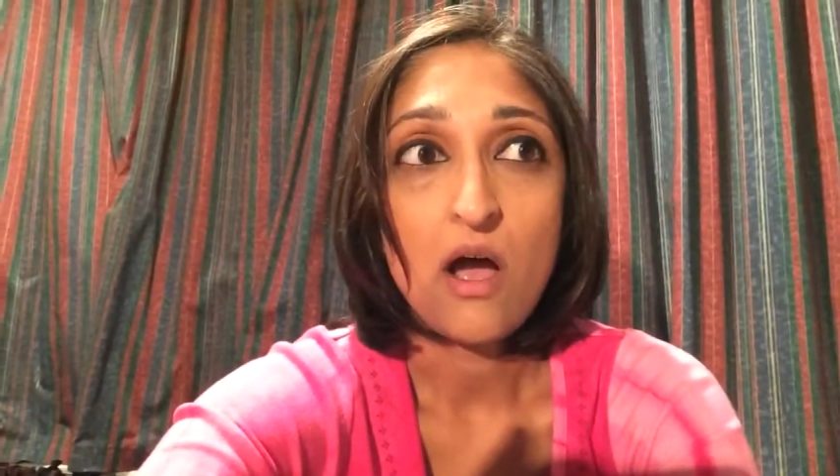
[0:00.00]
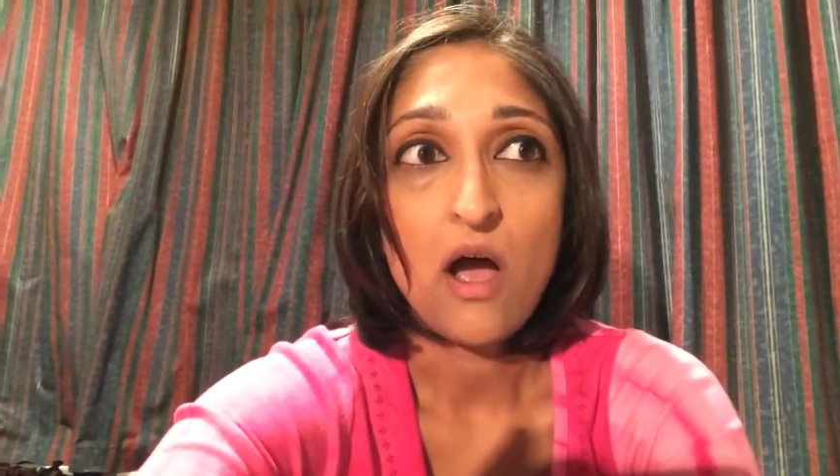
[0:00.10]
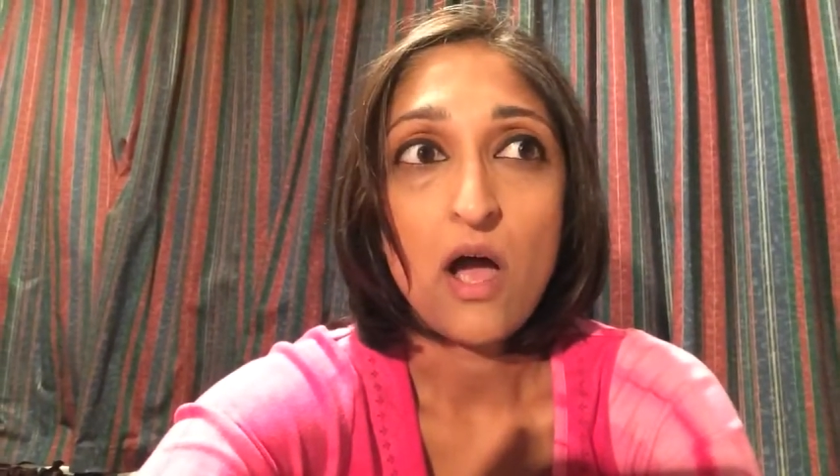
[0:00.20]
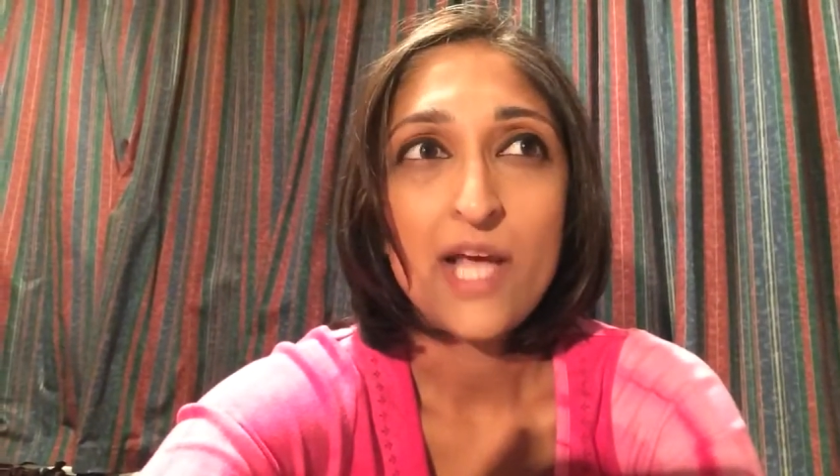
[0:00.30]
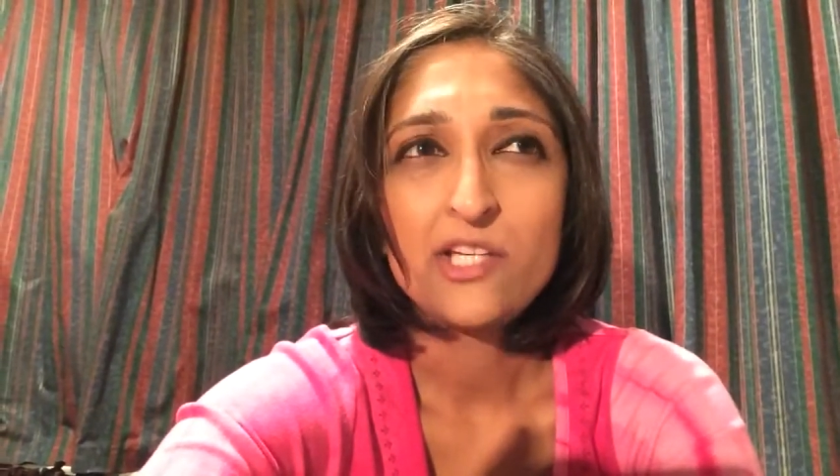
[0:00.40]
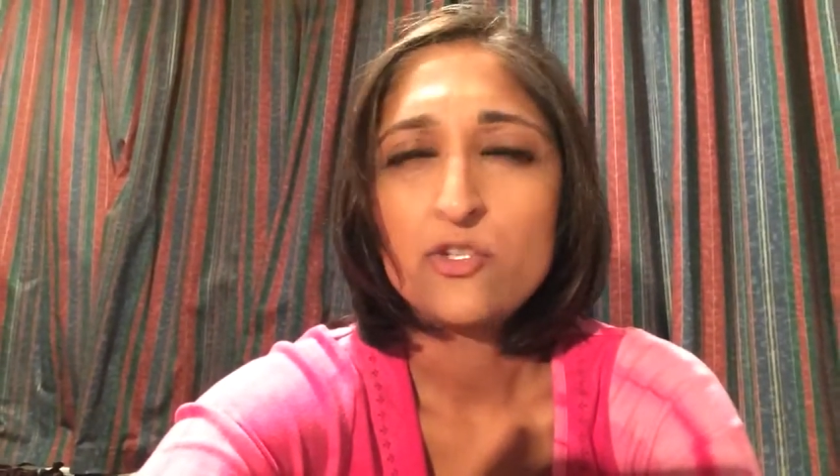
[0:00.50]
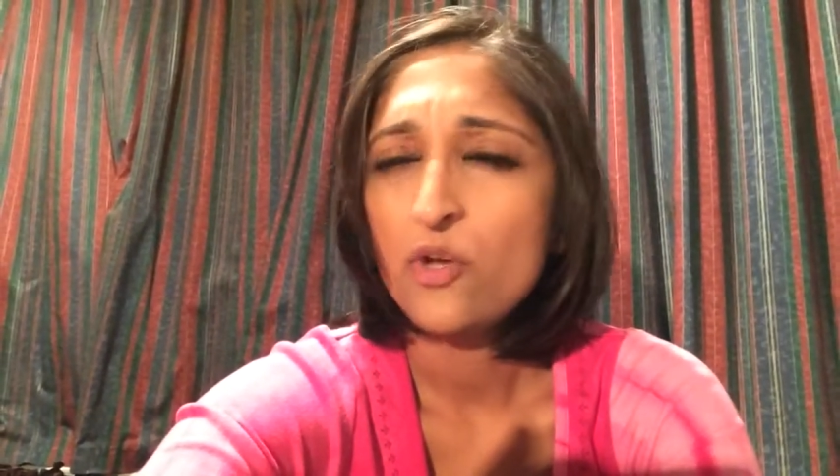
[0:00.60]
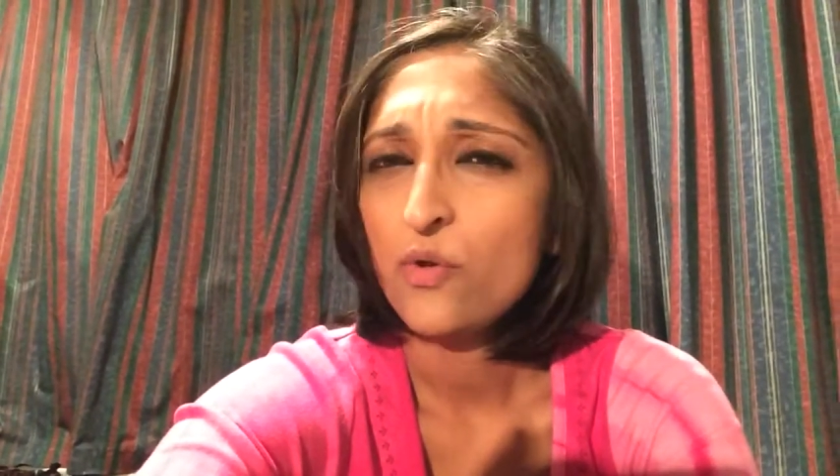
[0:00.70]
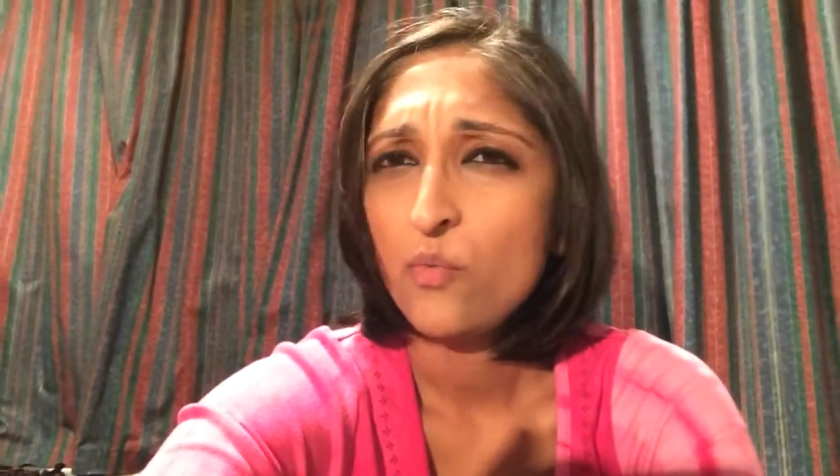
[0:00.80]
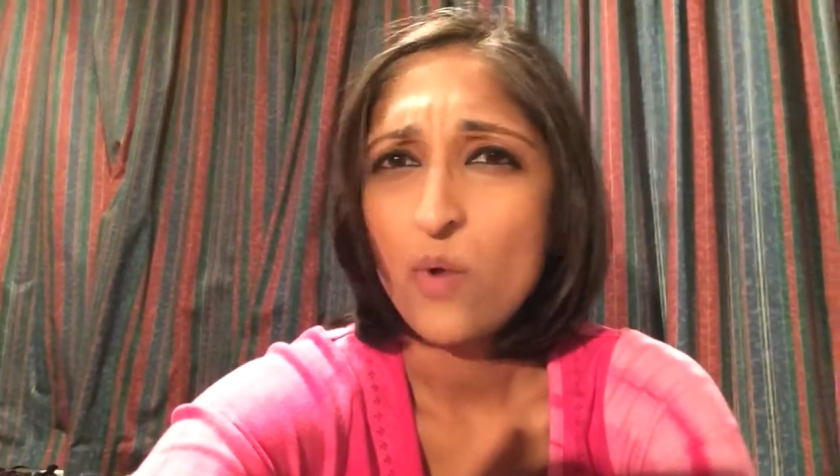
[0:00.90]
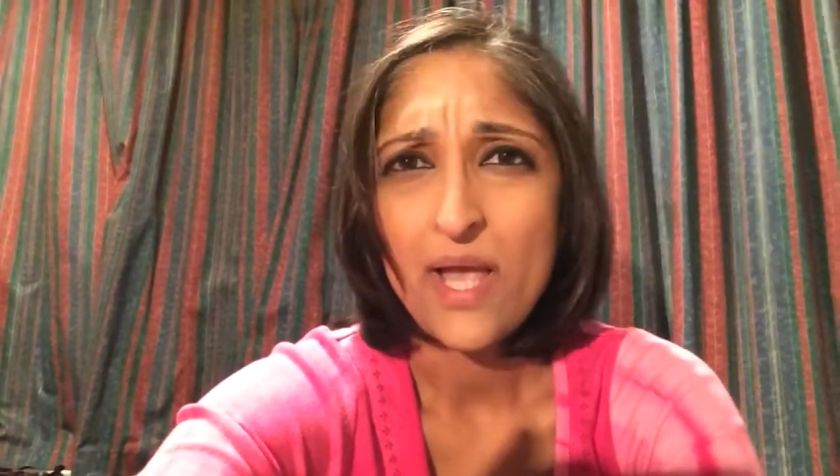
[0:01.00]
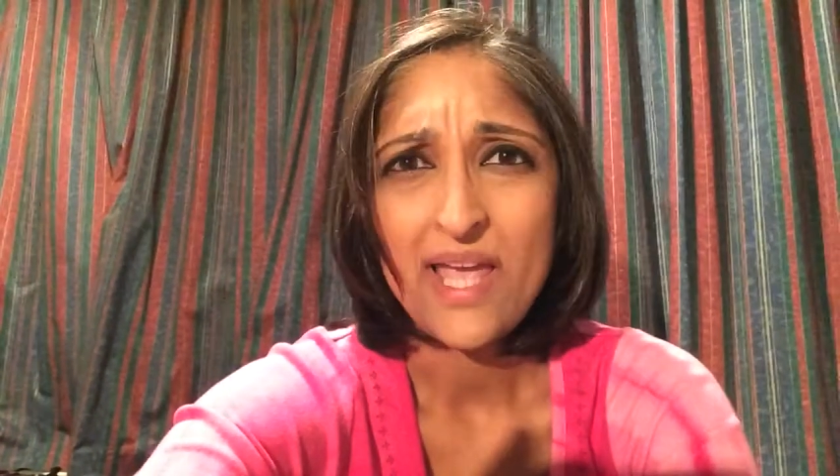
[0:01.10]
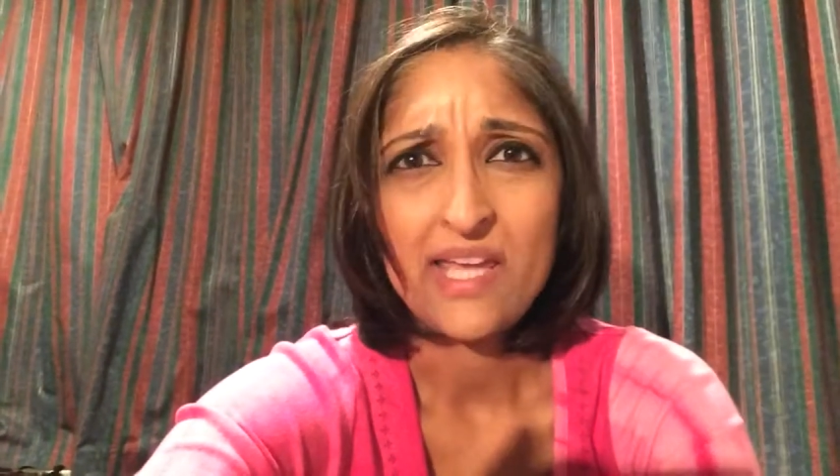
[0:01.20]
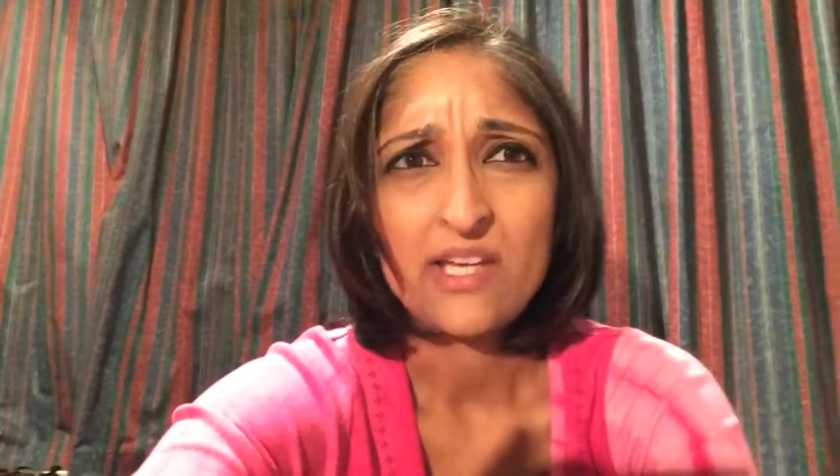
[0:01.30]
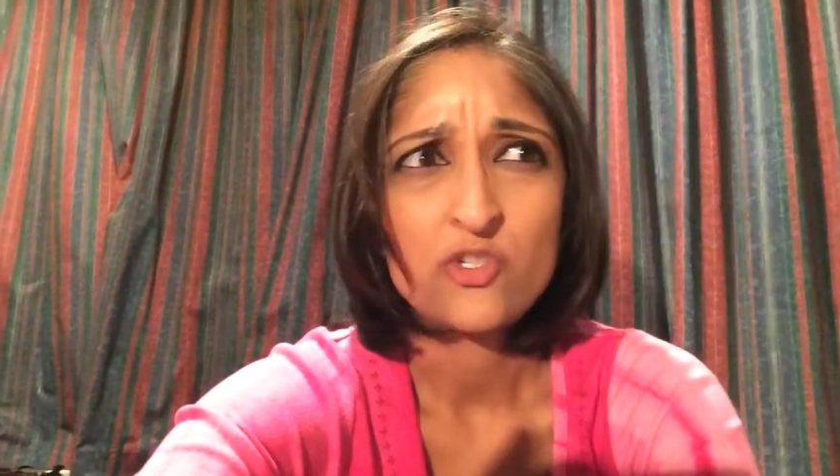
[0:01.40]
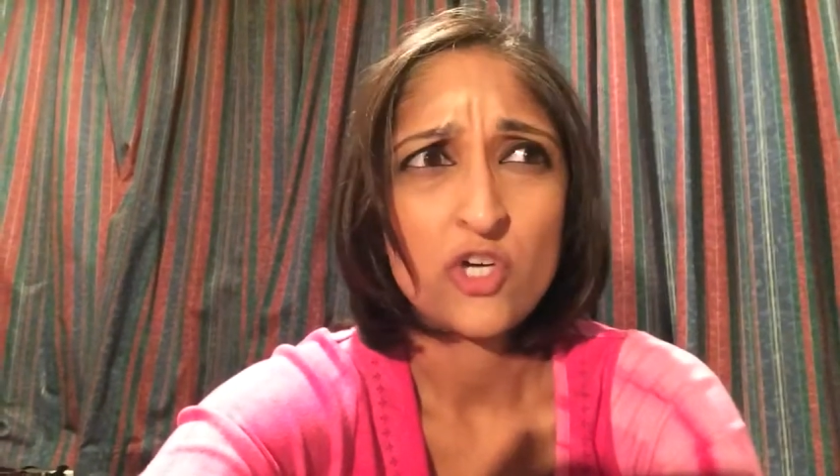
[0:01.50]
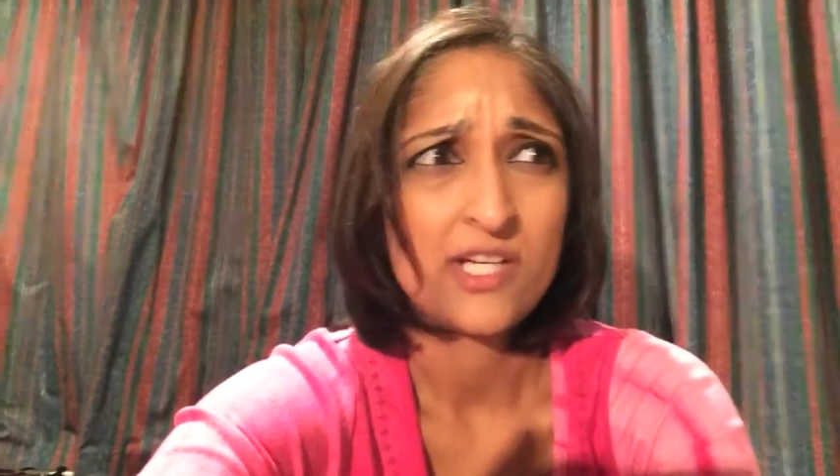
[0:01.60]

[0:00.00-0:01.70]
I no way